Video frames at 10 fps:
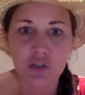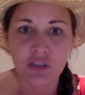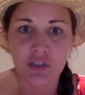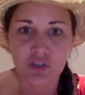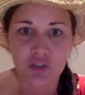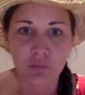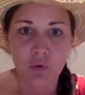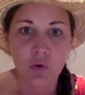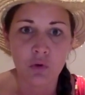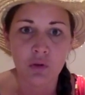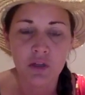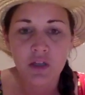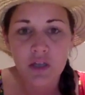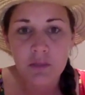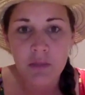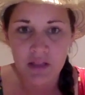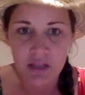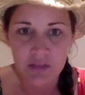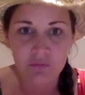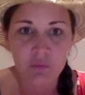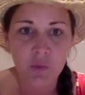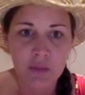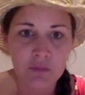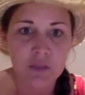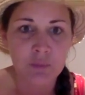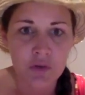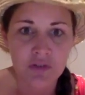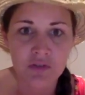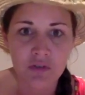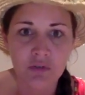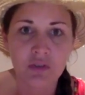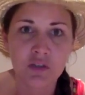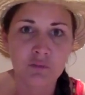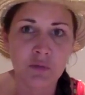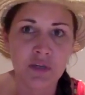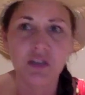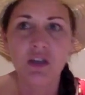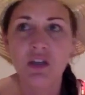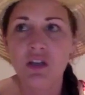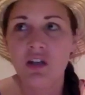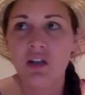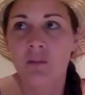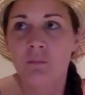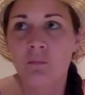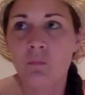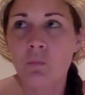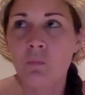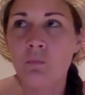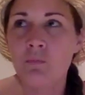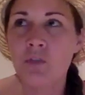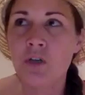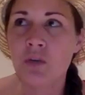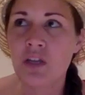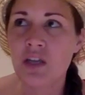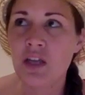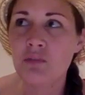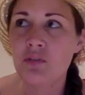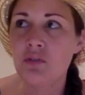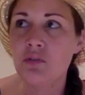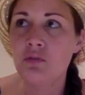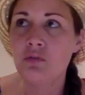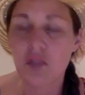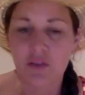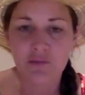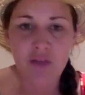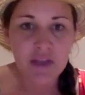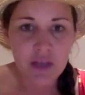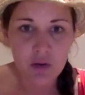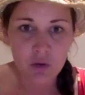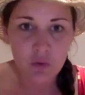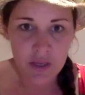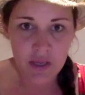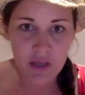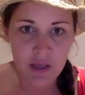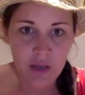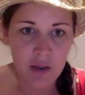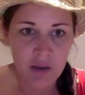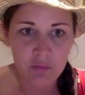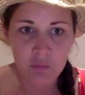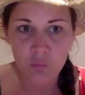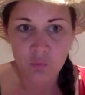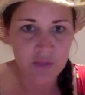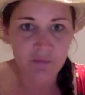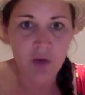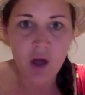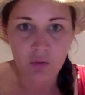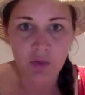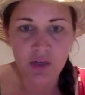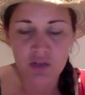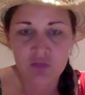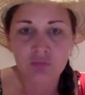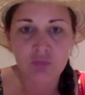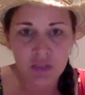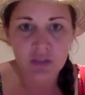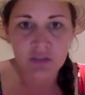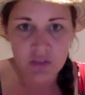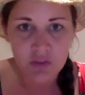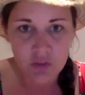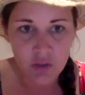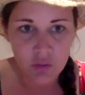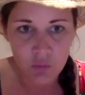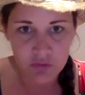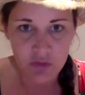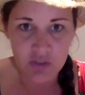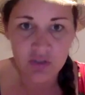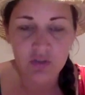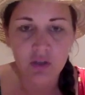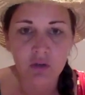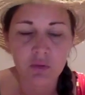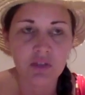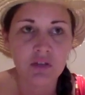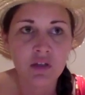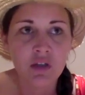a leadership role in my life when it came to sports and certain things, but you know, when it came to like finding out who I am, I was a follower. I just really didn't know what direction to go in.